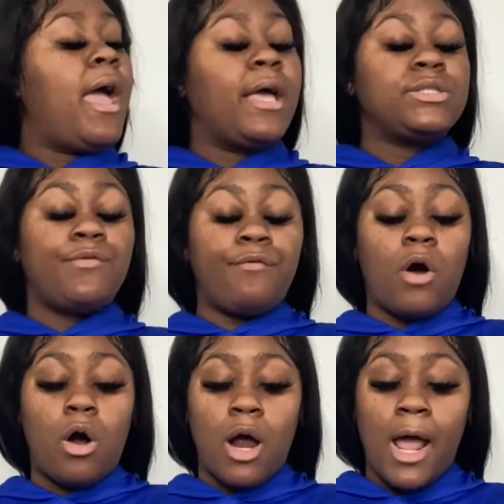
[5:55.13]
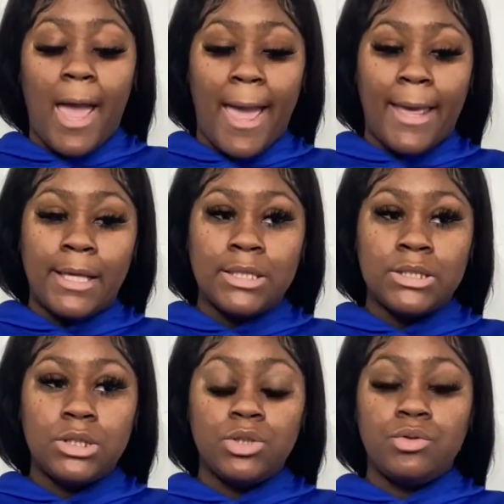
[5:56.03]
as far as
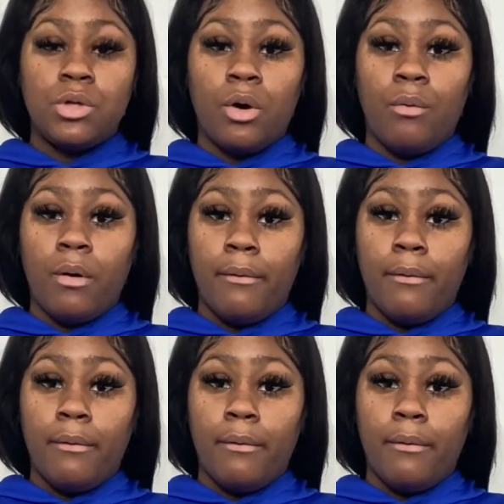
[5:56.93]
you know